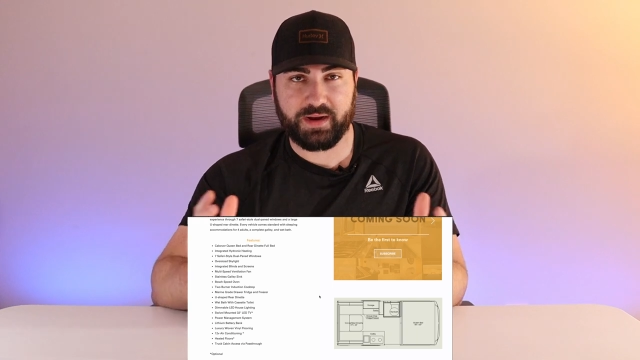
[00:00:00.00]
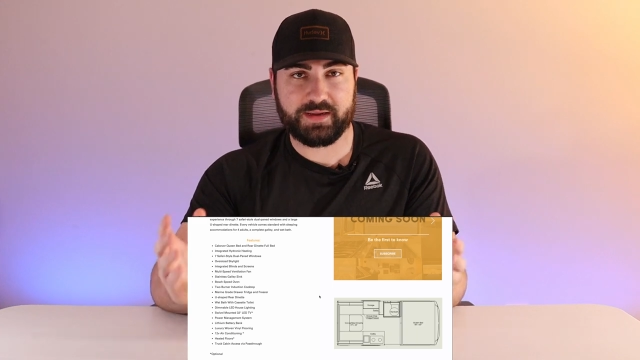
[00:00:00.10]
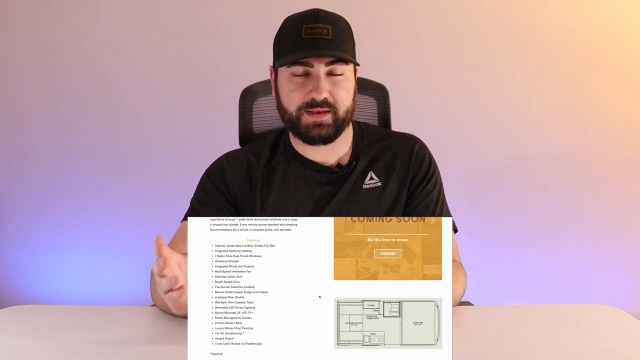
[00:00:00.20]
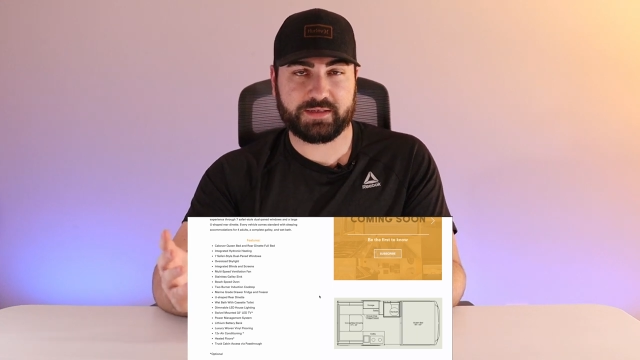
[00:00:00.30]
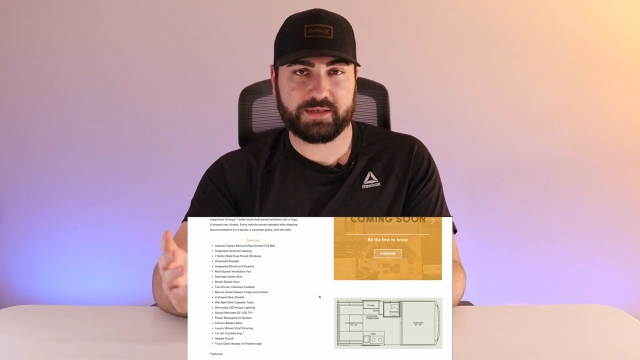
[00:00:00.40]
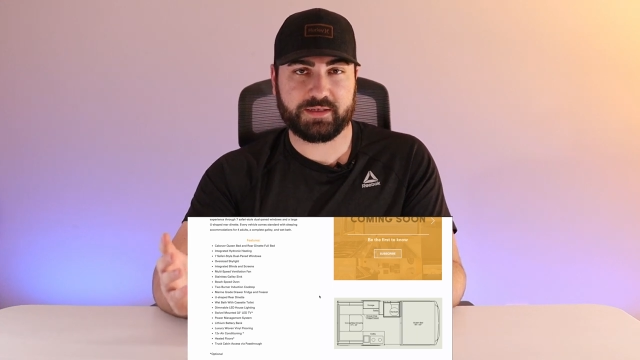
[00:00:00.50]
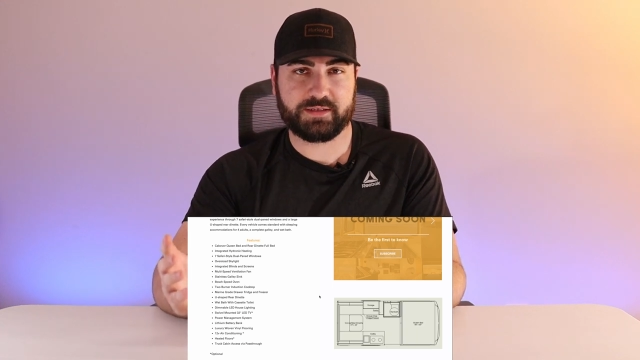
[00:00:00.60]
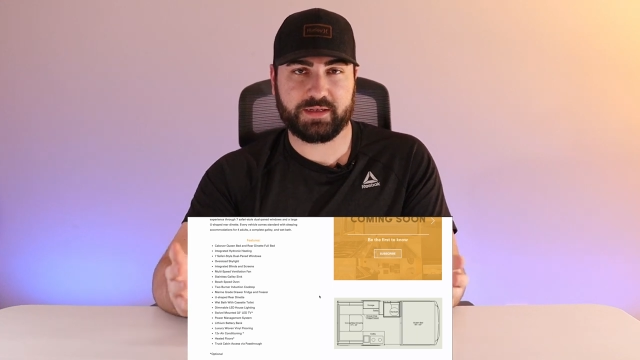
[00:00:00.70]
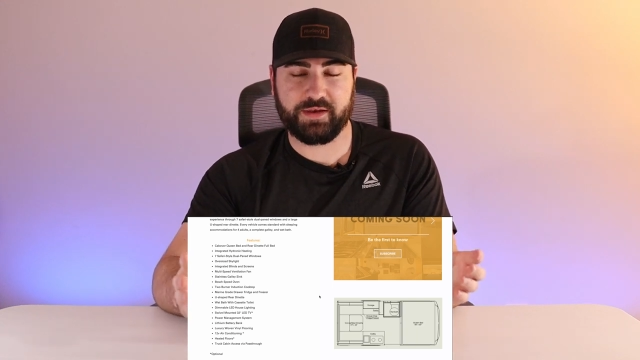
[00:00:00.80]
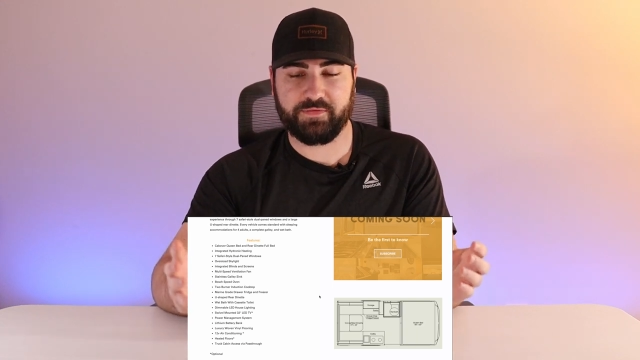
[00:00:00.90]
My guess
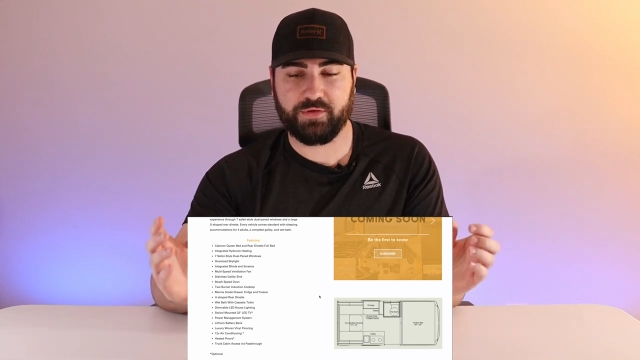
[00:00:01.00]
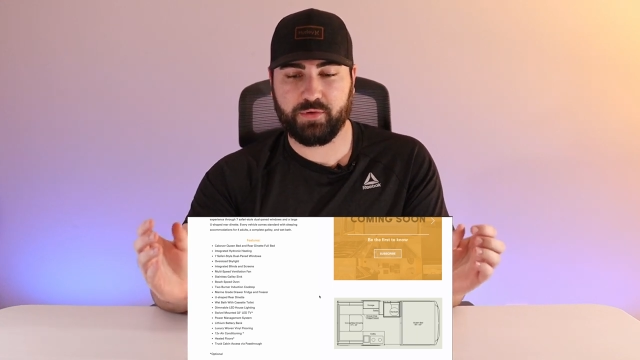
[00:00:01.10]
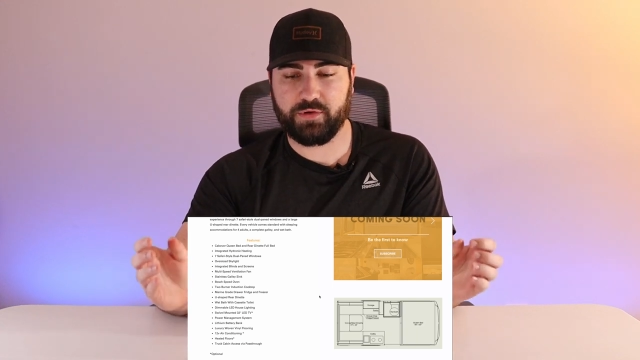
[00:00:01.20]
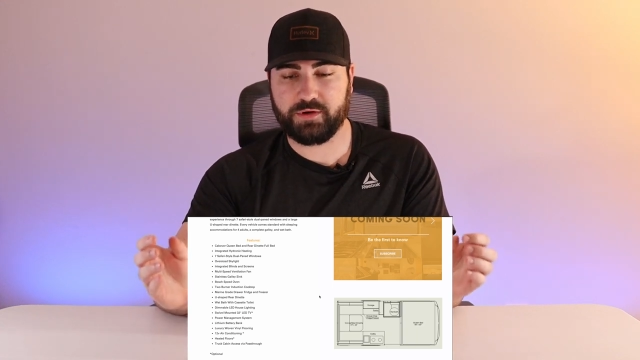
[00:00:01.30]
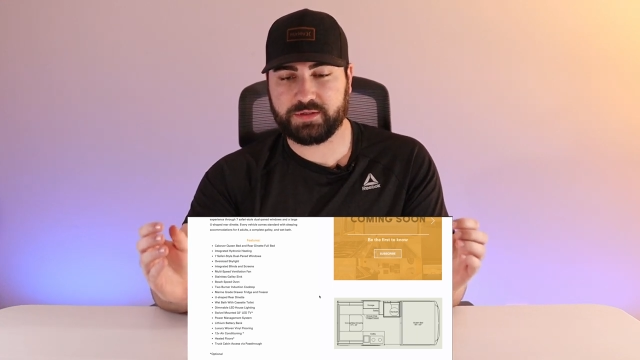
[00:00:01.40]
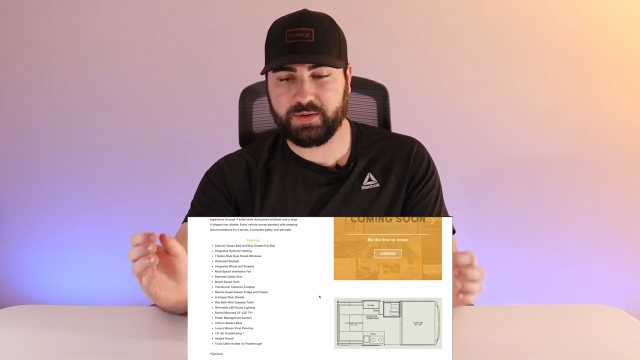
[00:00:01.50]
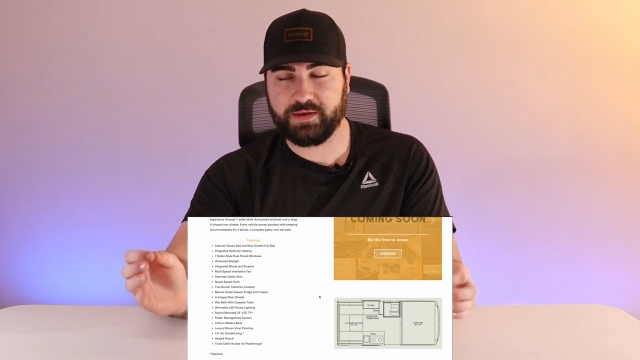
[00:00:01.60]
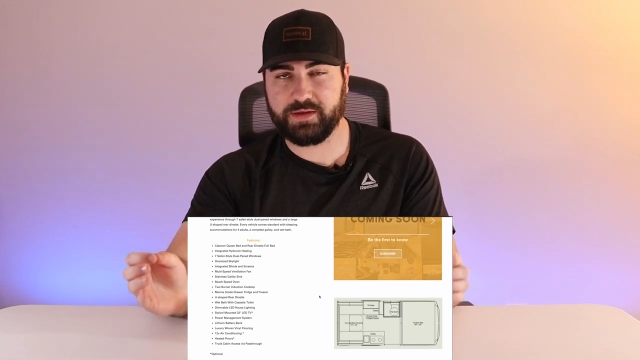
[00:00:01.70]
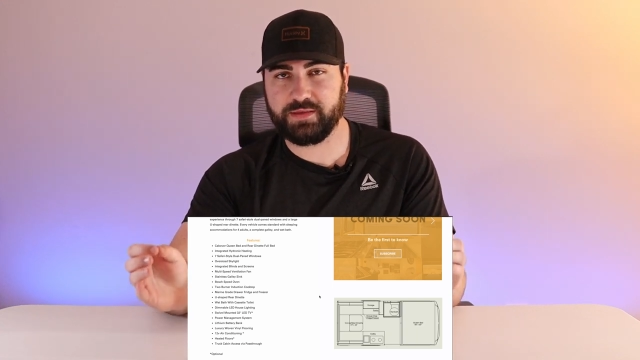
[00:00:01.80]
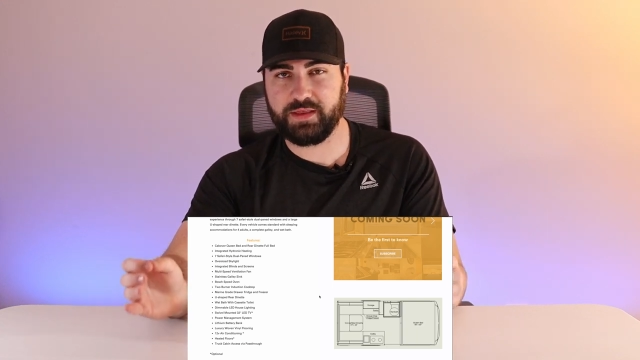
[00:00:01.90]
is if you are
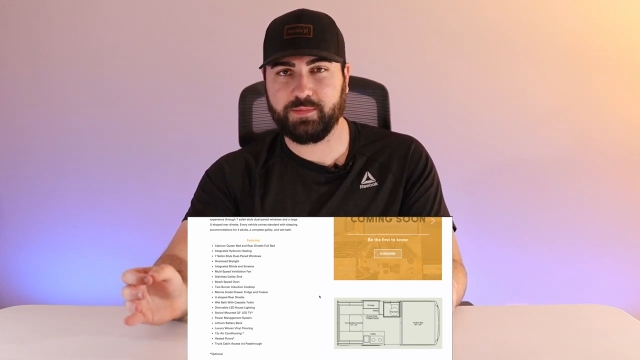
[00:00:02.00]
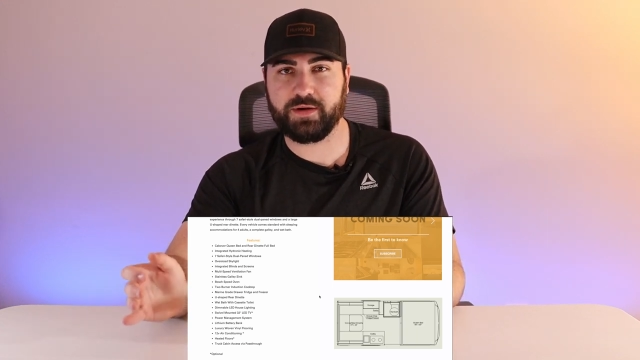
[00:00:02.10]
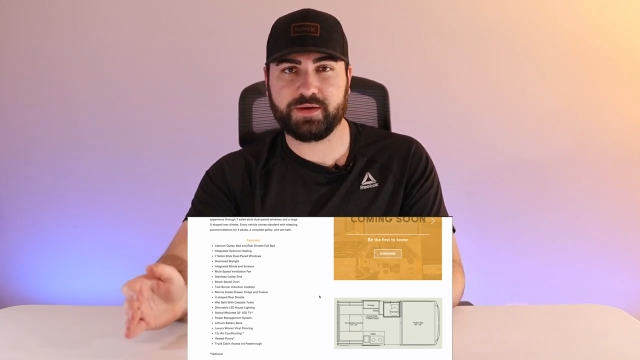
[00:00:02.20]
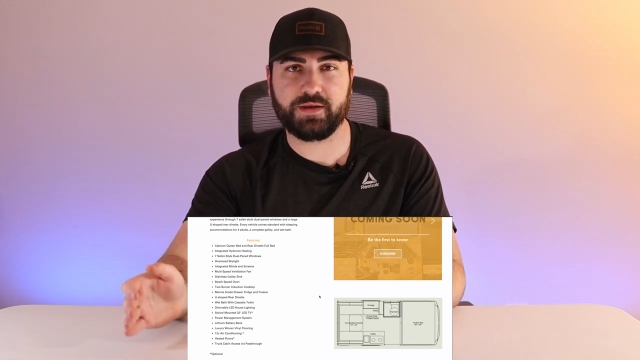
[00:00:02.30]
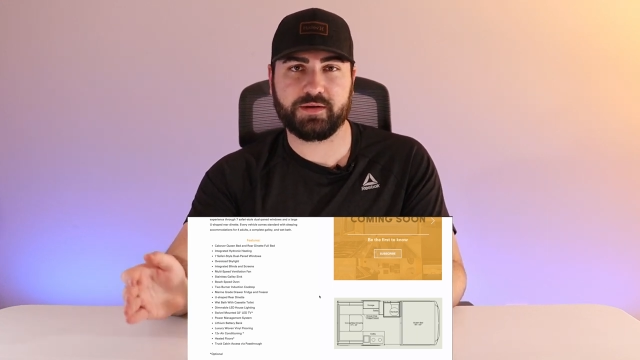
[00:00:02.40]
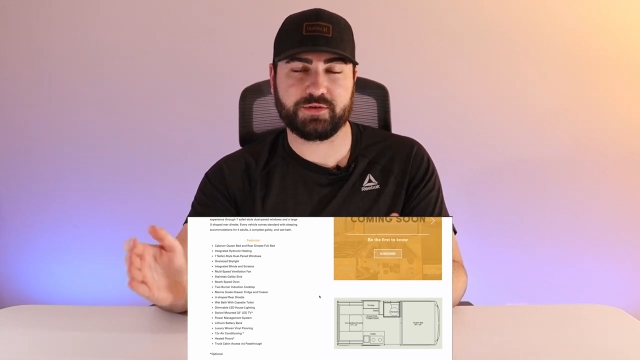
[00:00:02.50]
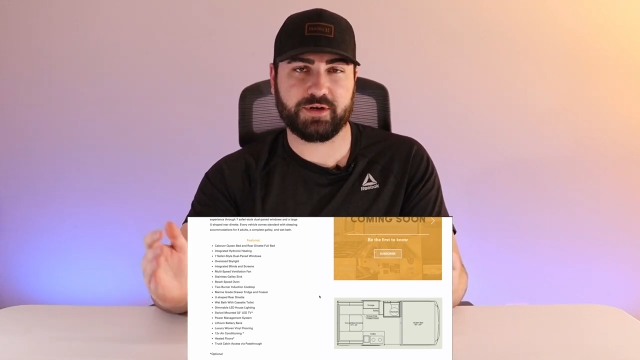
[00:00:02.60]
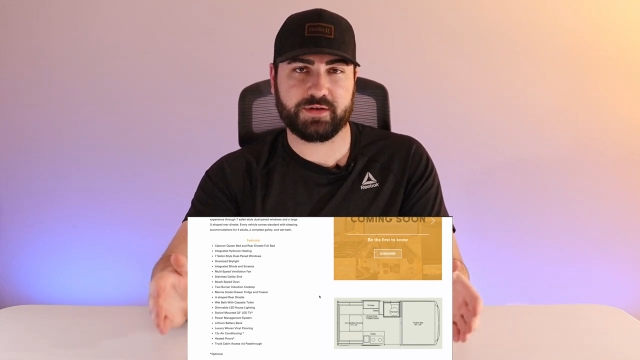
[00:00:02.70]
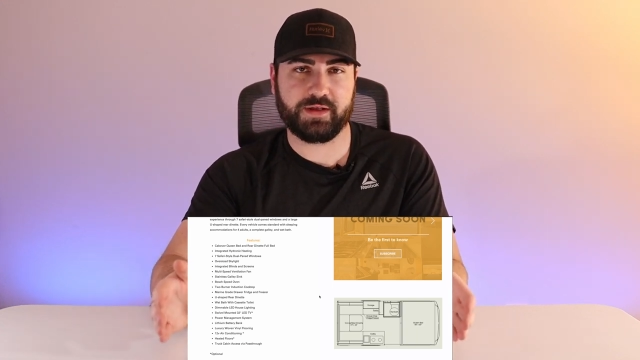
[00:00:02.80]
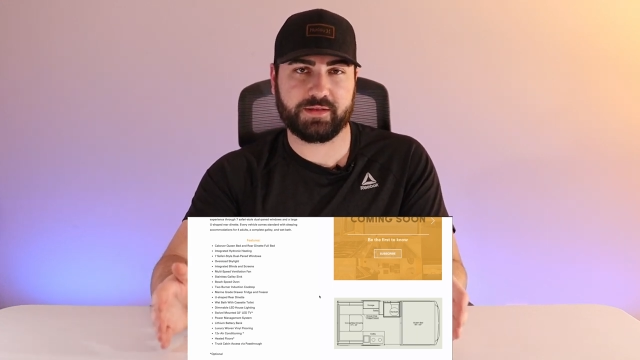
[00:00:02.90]
spending the money on a
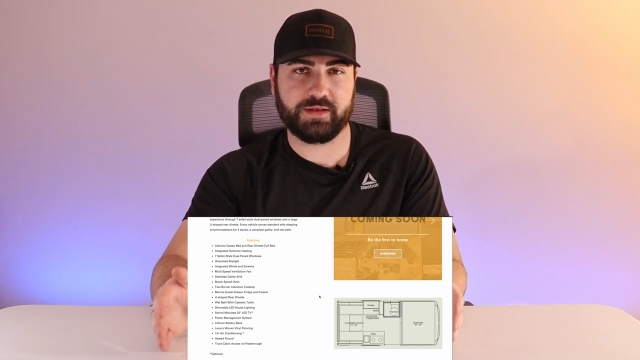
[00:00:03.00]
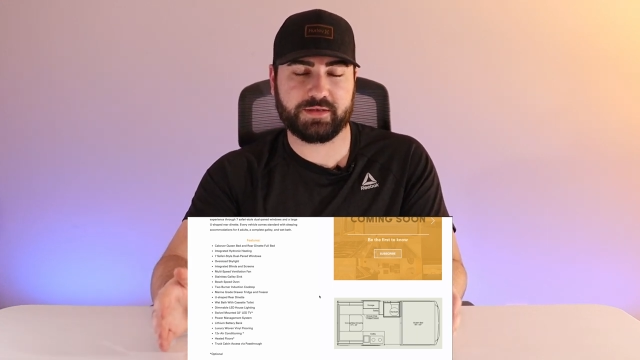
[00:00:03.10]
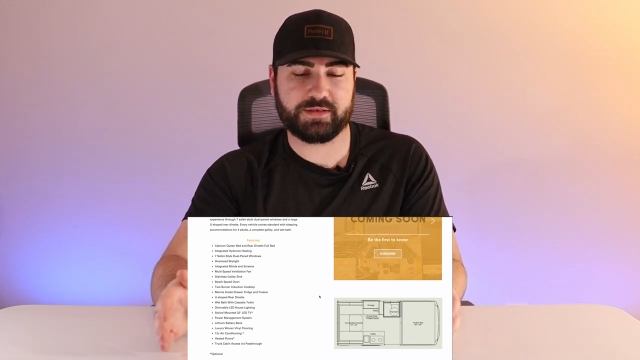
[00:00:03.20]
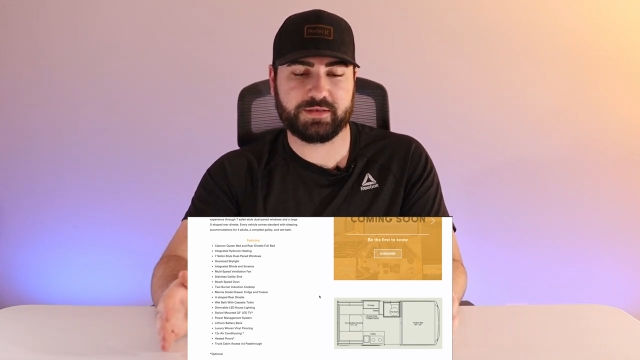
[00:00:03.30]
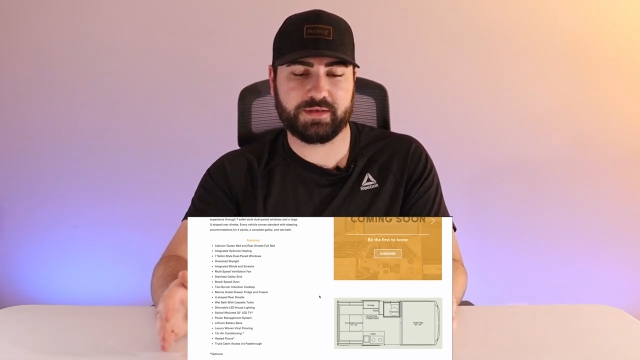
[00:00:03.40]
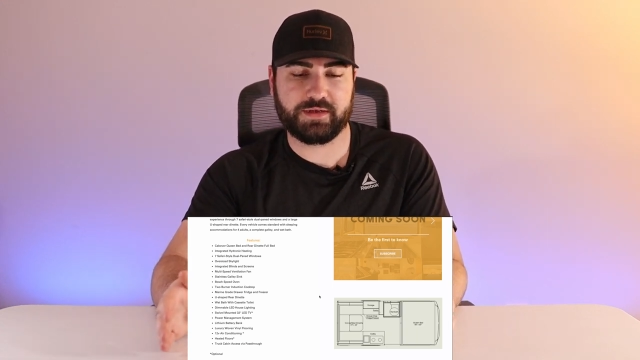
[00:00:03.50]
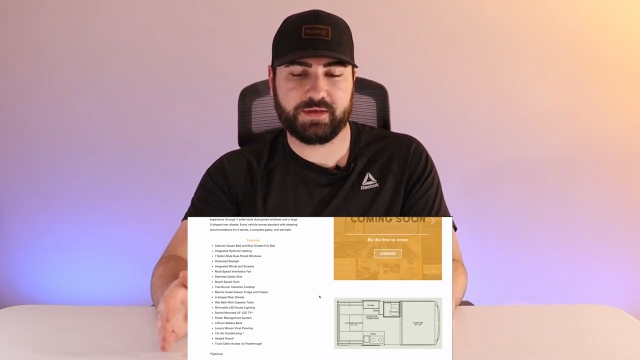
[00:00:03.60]
truck like this,